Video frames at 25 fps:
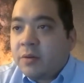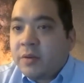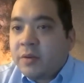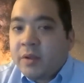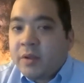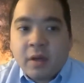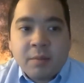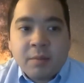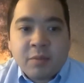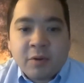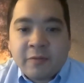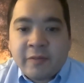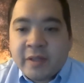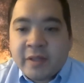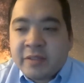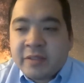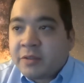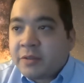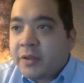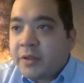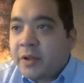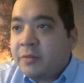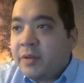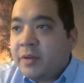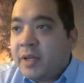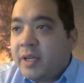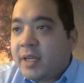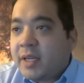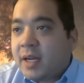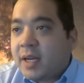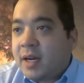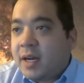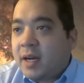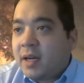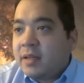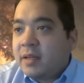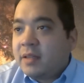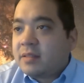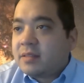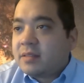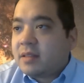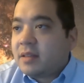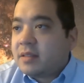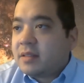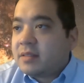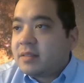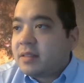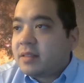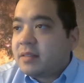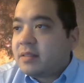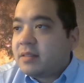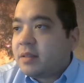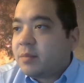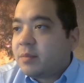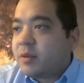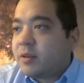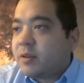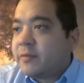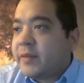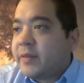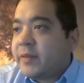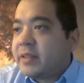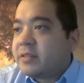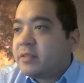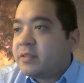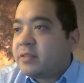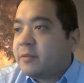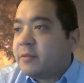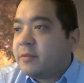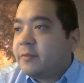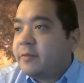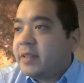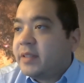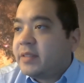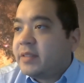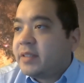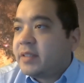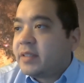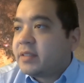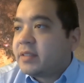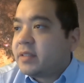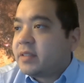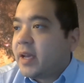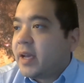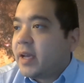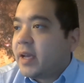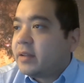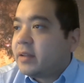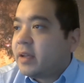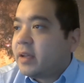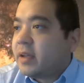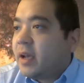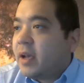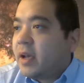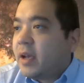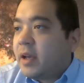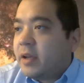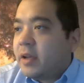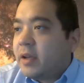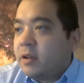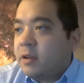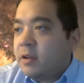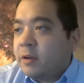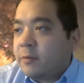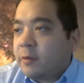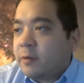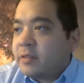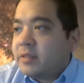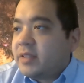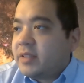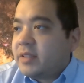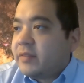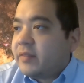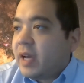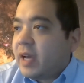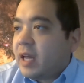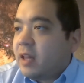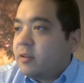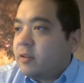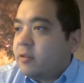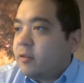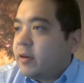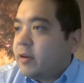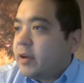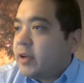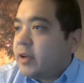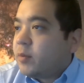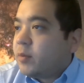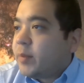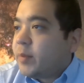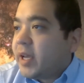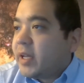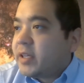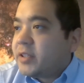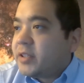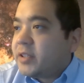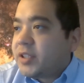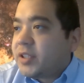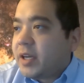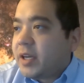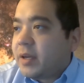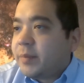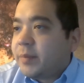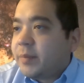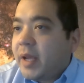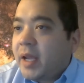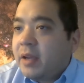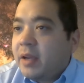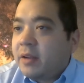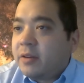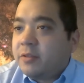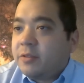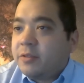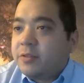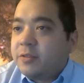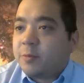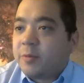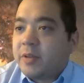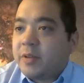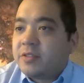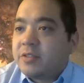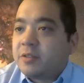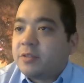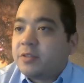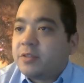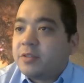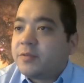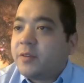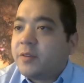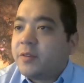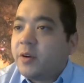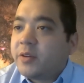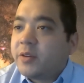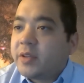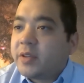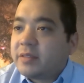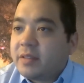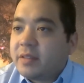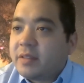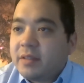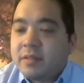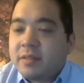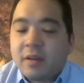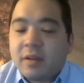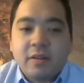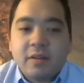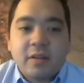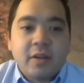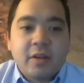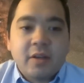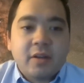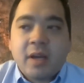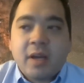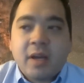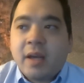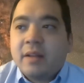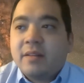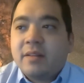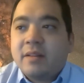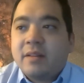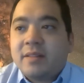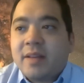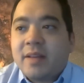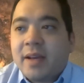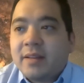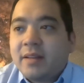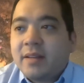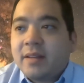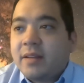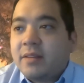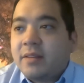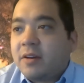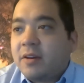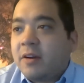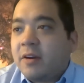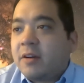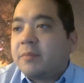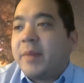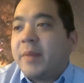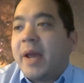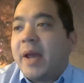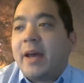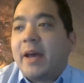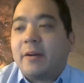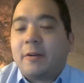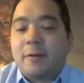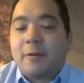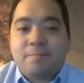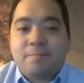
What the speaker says: Professor Yoni Khan is an assistant professor of physics at University of Illinois Urbana-Champaign, whose research focuses on detecting dark matter.